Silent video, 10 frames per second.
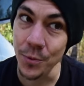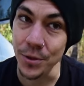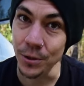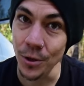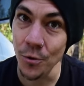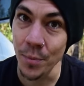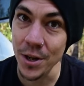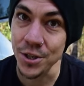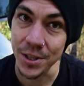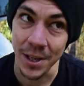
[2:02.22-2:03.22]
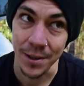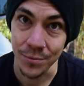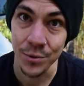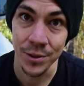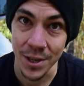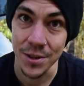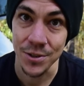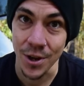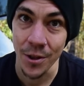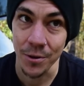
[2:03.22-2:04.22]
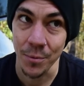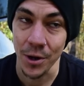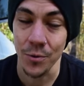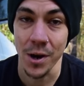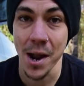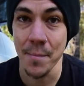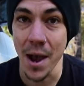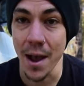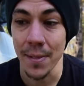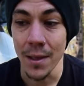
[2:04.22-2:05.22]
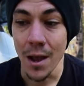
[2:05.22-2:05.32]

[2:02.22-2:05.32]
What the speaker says: with a low budget, like $3,000 mark where I'm at,